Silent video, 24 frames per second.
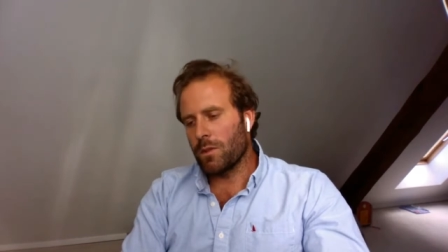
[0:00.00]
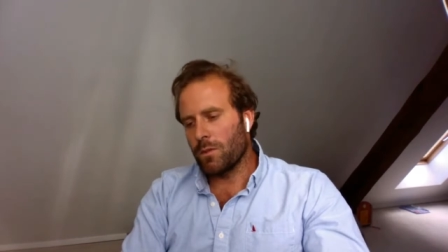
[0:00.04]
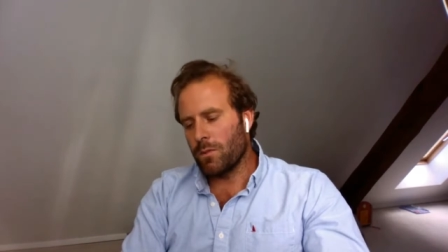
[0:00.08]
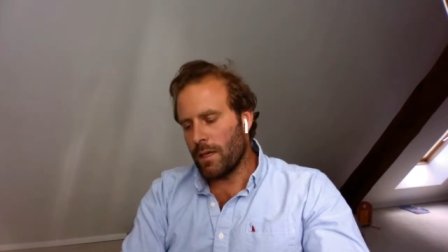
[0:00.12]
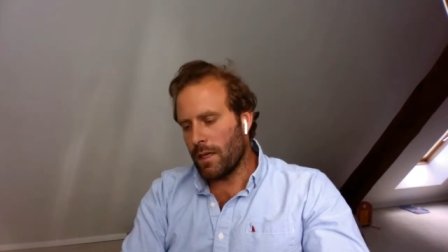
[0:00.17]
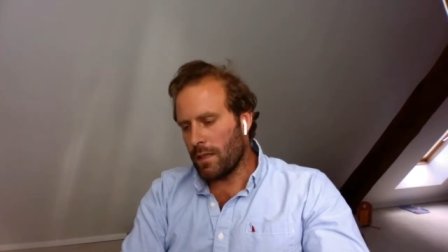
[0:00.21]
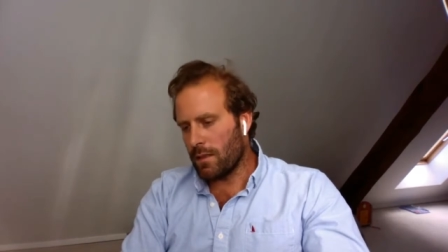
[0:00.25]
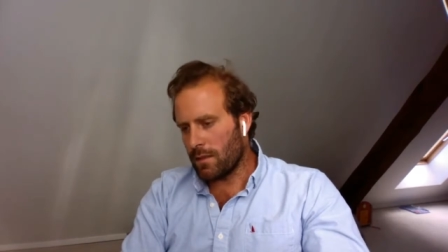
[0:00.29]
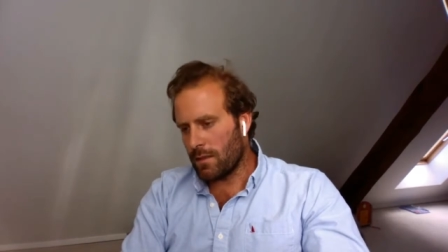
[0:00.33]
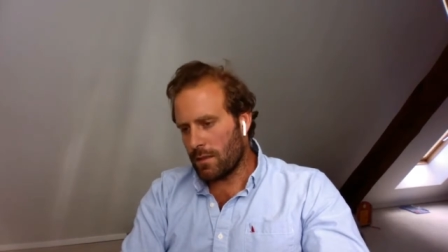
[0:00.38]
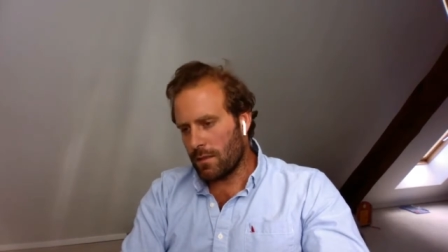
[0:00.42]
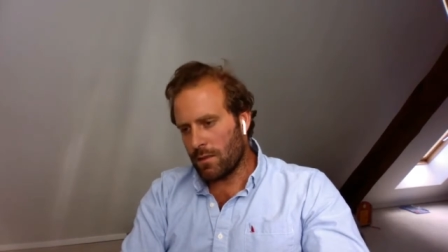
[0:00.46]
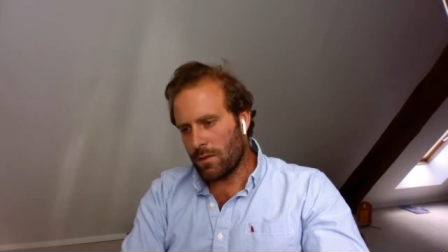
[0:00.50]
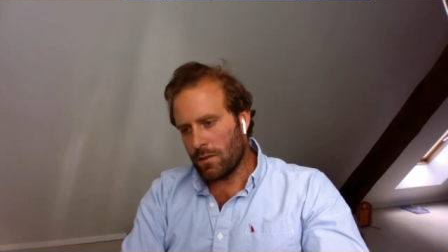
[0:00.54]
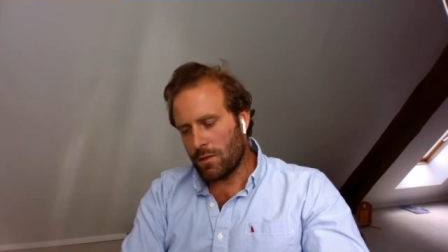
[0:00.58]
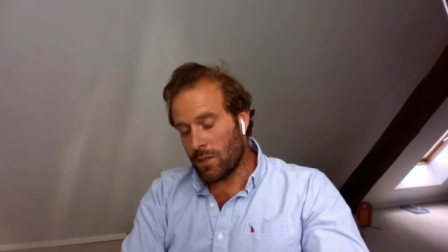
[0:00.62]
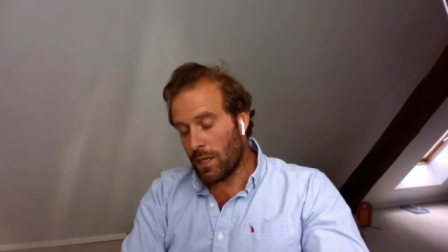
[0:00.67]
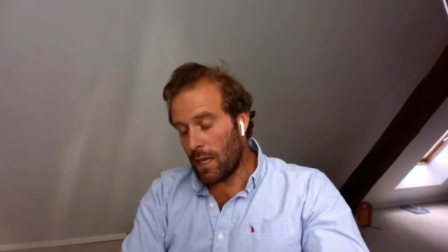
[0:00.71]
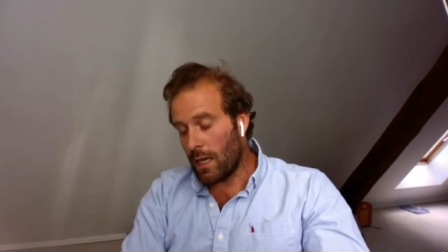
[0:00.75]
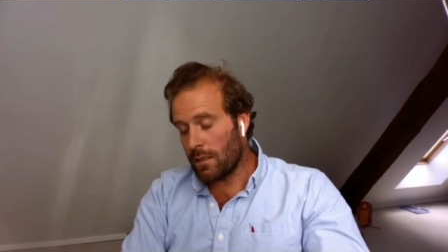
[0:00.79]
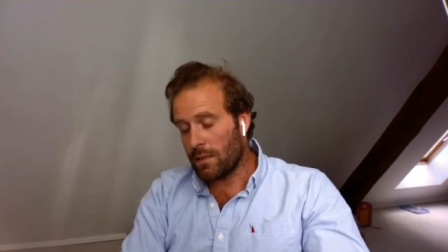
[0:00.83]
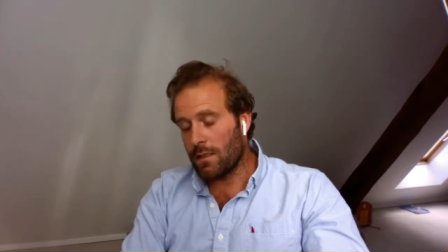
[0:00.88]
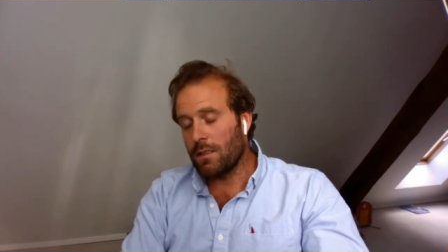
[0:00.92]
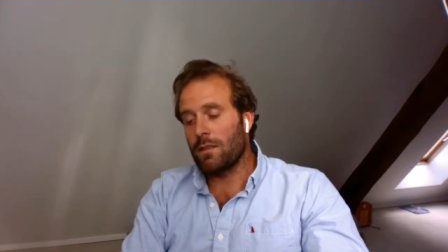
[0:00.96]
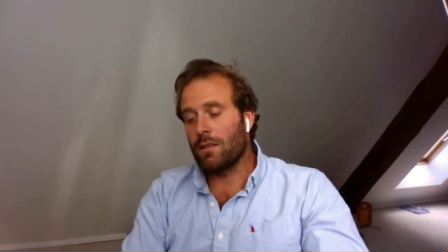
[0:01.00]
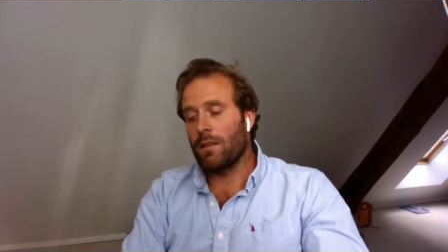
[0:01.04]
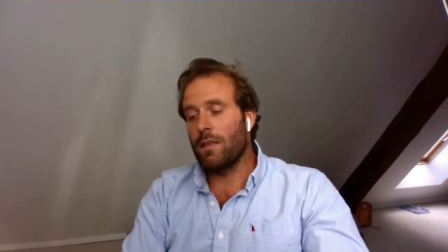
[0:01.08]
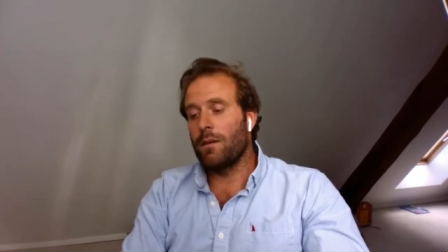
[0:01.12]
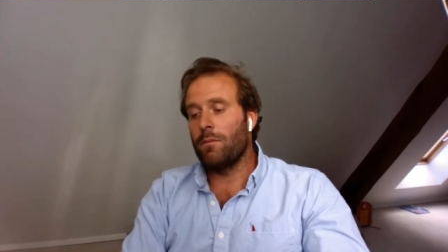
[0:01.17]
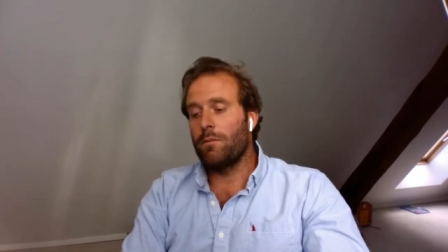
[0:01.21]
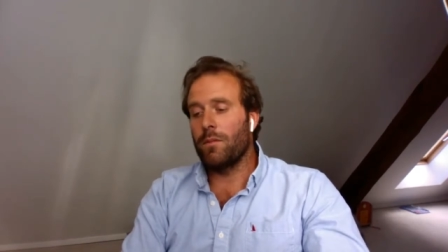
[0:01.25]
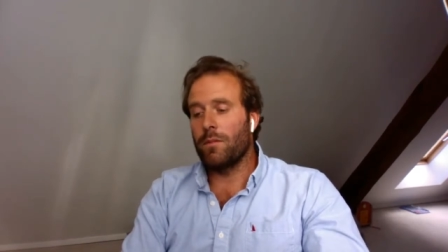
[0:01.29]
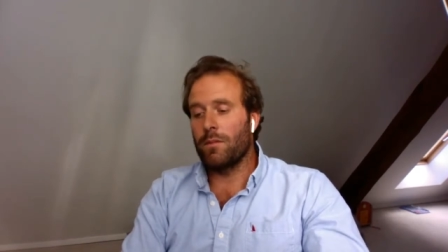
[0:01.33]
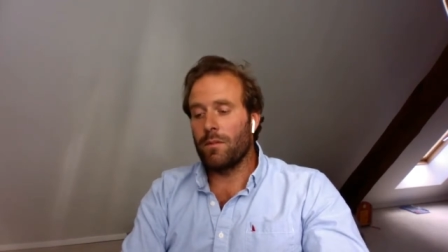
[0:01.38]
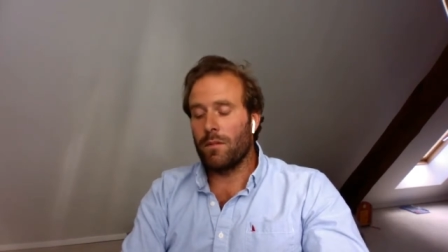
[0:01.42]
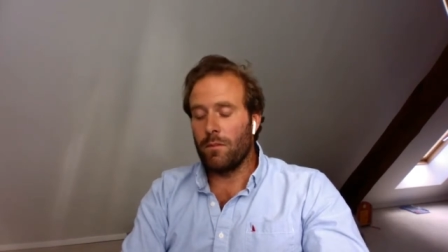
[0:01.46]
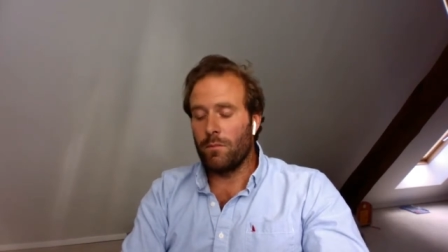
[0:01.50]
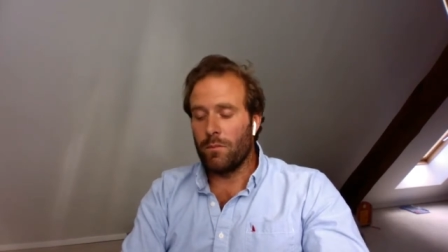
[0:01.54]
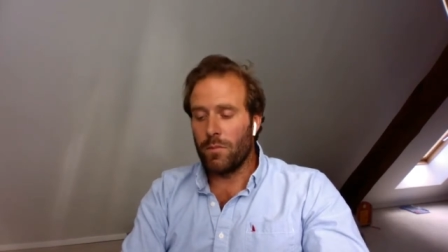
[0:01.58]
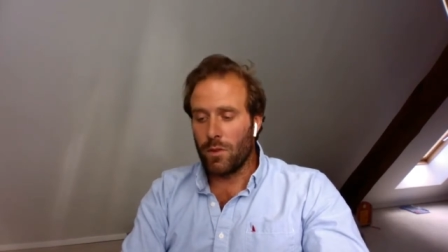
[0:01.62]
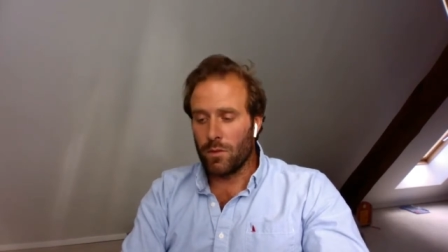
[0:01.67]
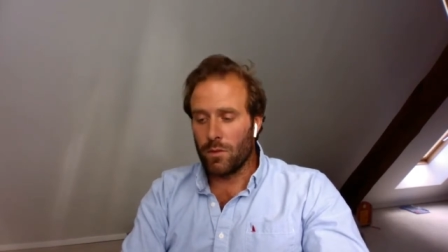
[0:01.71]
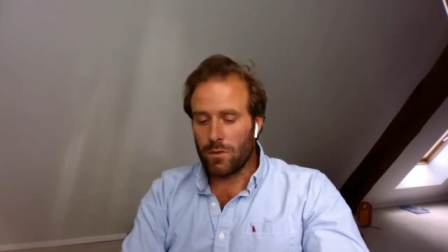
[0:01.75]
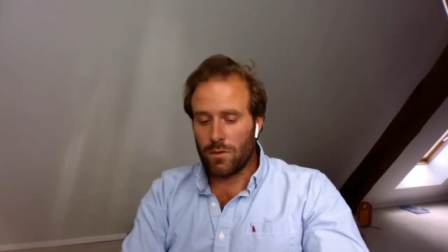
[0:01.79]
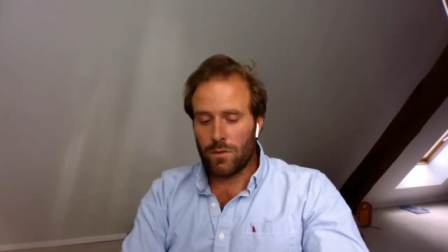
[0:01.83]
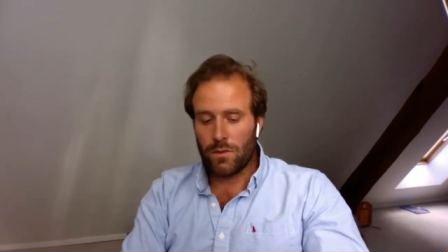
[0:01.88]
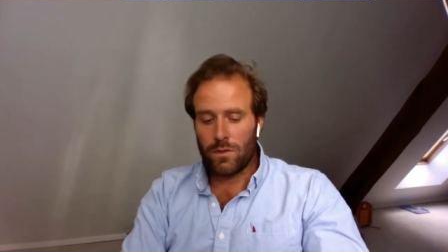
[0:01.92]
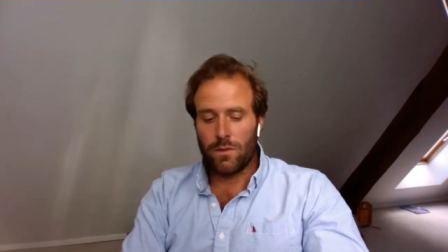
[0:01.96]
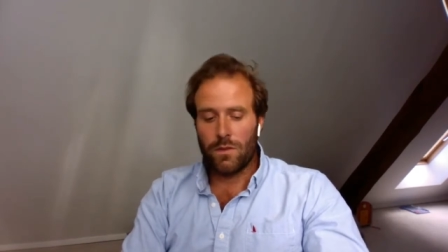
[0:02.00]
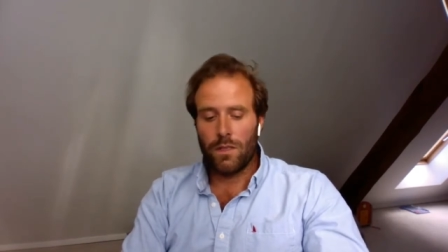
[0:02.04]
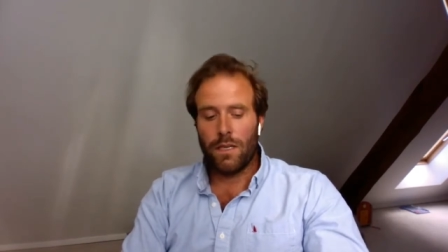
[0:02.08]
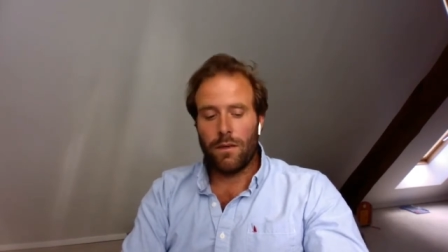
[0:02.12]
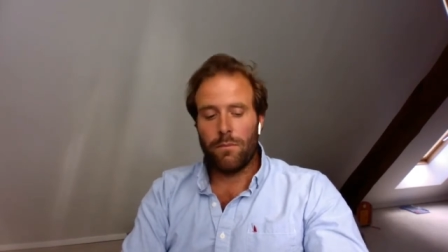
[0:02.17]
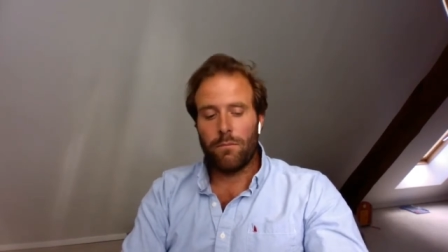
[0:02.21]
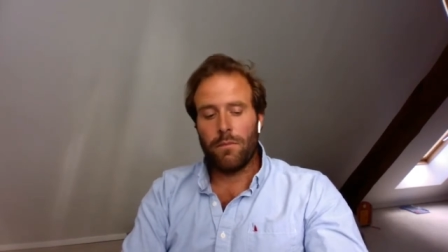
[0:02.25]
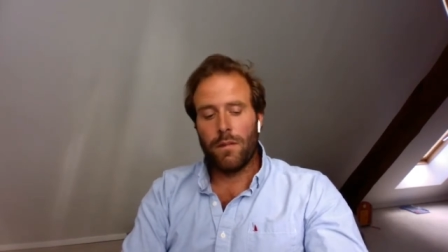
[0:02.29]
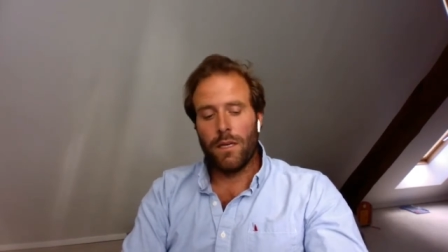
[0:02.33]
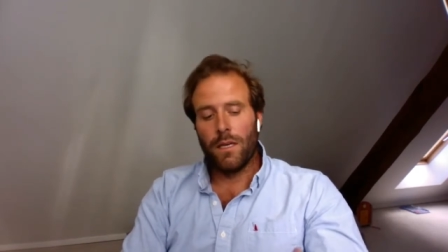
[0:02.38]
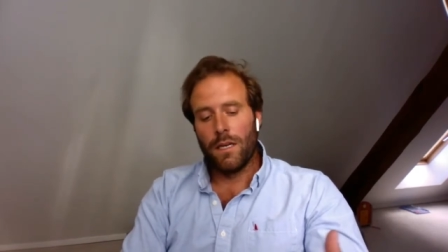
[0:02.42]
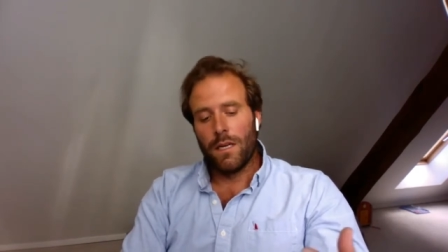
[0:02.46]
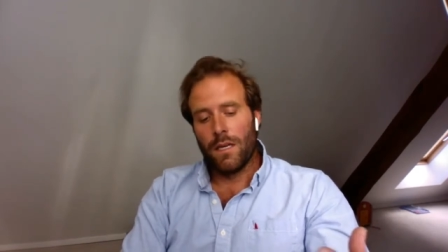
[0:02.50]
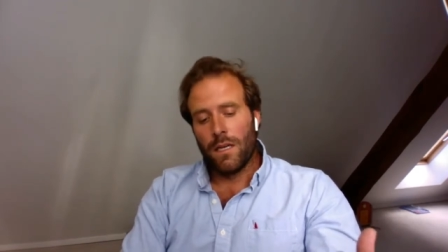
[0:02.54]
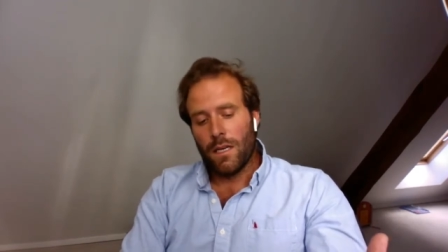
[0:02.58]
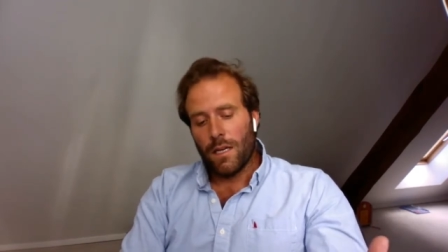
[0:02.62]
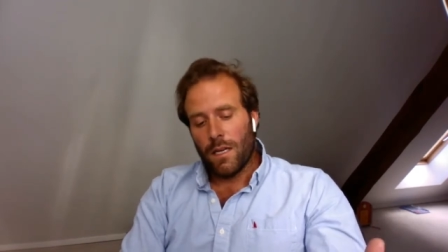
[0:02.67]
We chartered the boats to them.